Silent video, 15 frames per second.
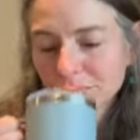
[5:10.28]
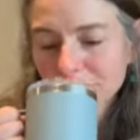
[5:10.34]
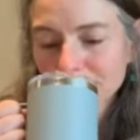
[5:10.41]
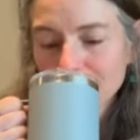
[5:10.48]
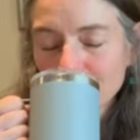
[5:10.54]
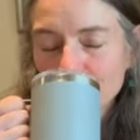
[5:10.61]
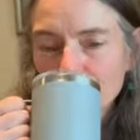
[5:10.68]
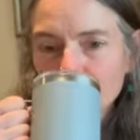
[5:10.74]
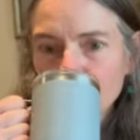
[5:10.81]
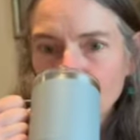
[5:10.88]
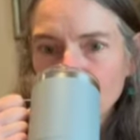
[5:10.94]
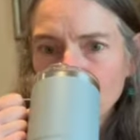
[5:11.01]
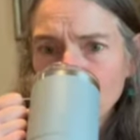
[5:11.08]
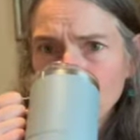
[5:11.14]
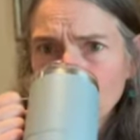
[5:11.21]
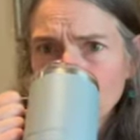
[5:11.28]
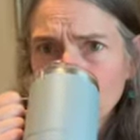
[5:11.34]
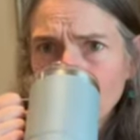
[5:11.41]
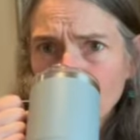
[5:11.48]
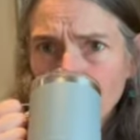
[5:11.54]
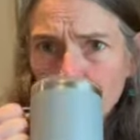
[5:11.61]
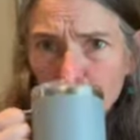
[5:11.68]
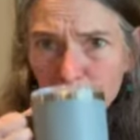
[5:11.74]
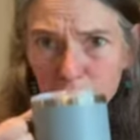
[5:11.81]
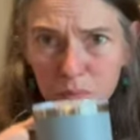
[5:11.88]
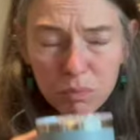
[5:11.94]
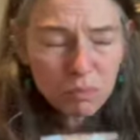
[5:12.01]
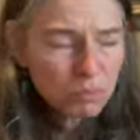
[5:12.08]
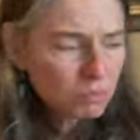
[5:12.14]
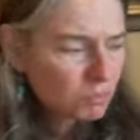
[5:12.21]

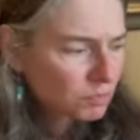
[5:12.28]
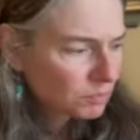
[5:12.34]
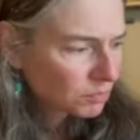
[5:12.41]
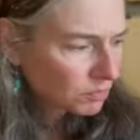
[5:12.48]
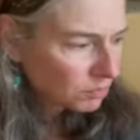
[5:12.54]
No one is speaking in this clip.